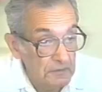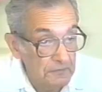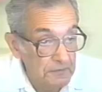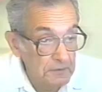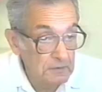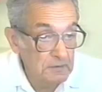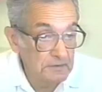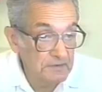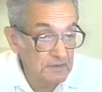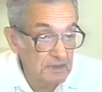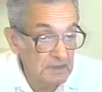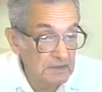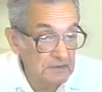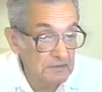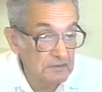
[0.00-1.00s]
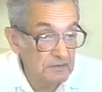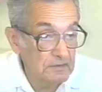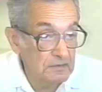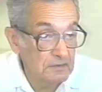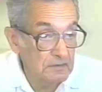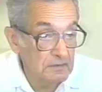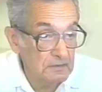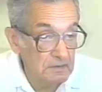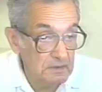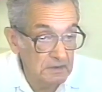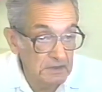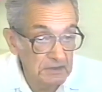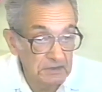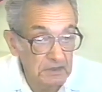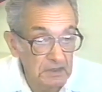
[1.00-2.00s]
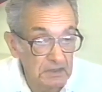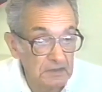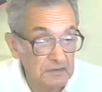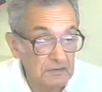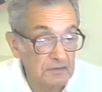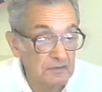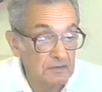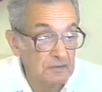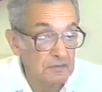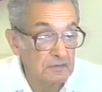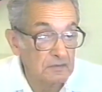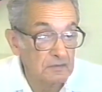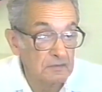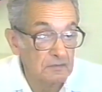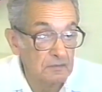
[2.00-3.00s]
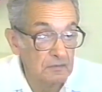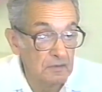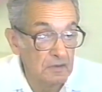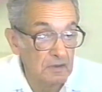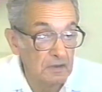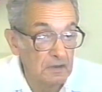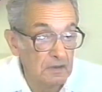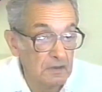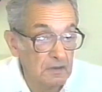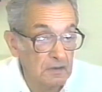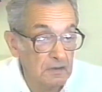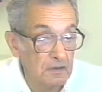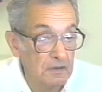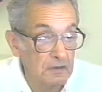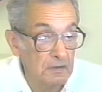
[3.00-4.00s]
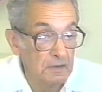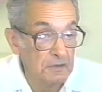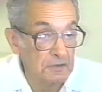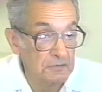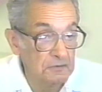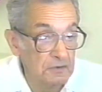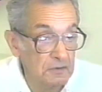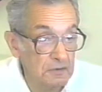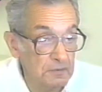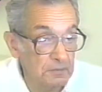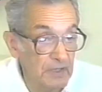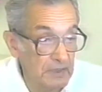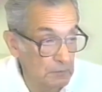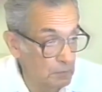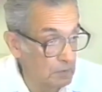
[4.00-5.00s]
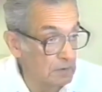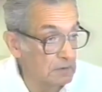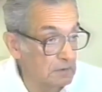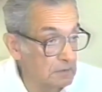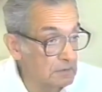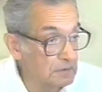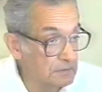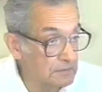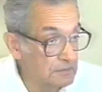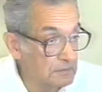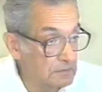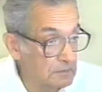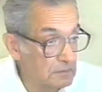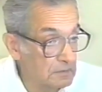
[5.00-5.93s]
The feudal states, in each case, were controlled by warlords,